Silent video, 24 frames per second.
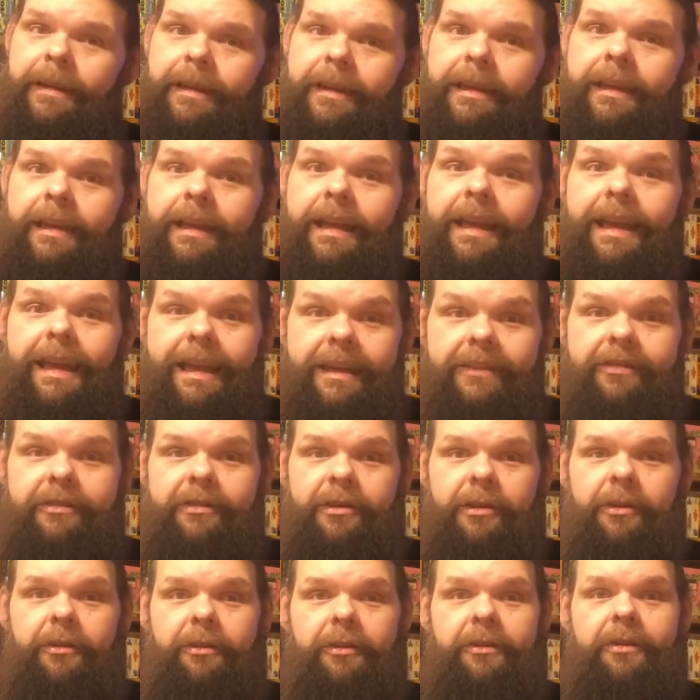it's still a
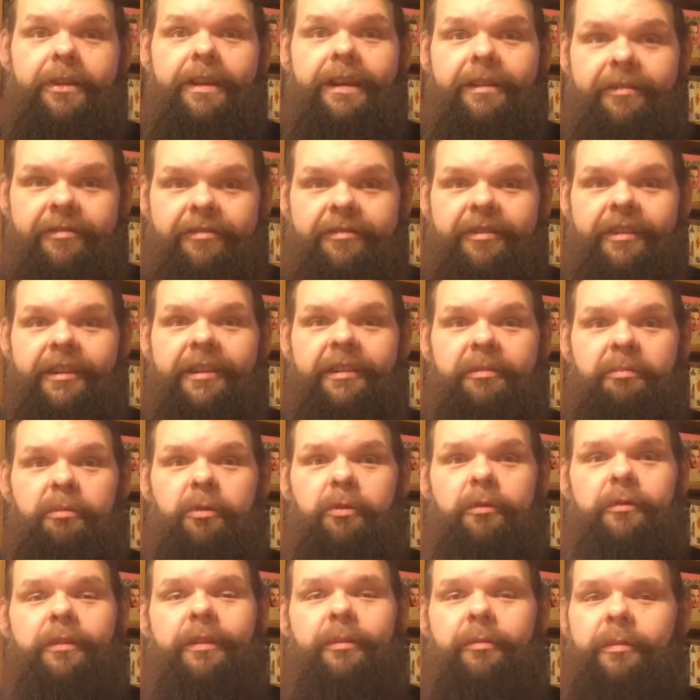great, fun movie,
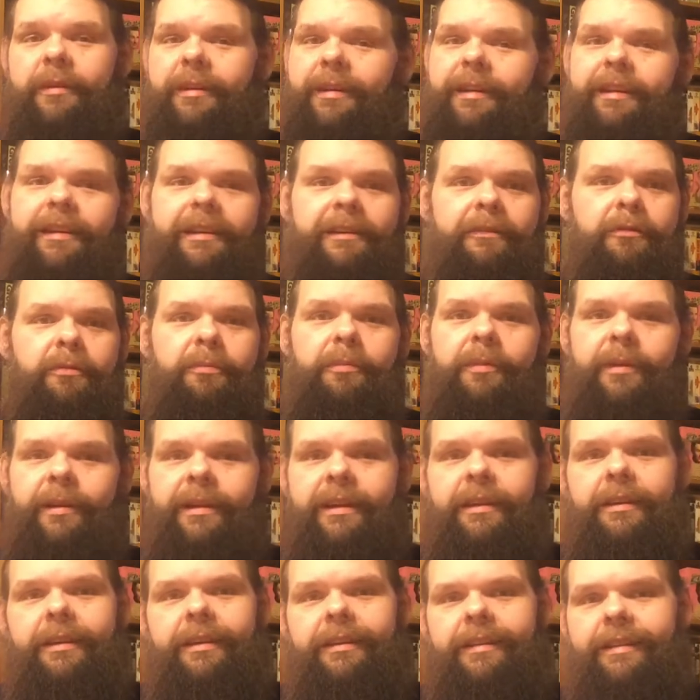and we get everybody
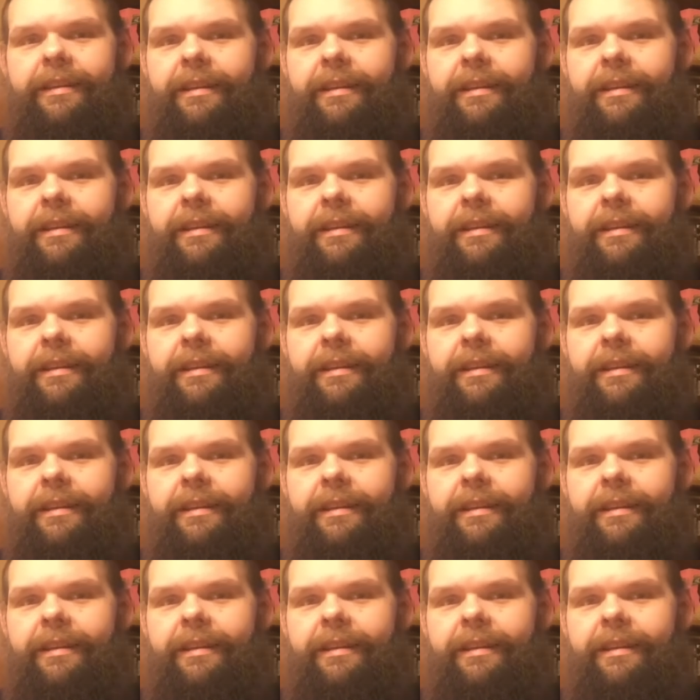that